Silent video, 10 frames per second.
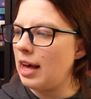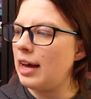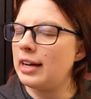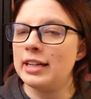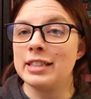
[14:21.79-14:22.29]

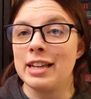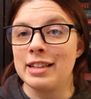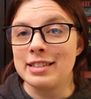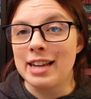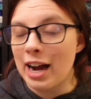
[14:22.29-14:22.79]
that is
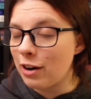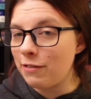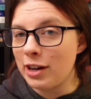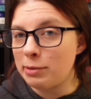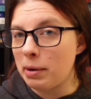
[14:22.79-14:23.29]
The
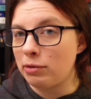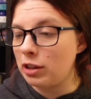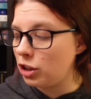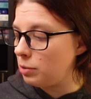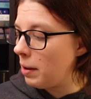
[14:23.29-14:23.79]
Sacrifice by
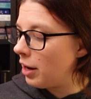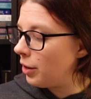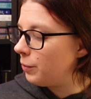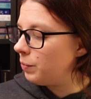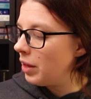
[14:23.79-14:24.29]
Rin
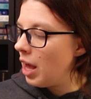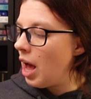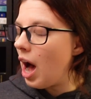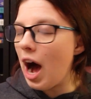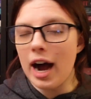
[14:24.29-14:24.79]

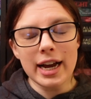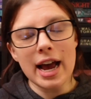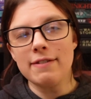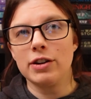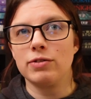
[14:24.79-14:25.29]
I
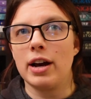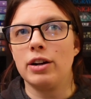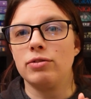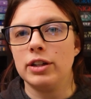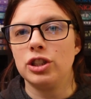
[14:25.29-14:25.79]
haven't read
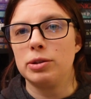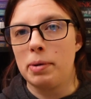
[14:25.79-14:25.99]
a Rin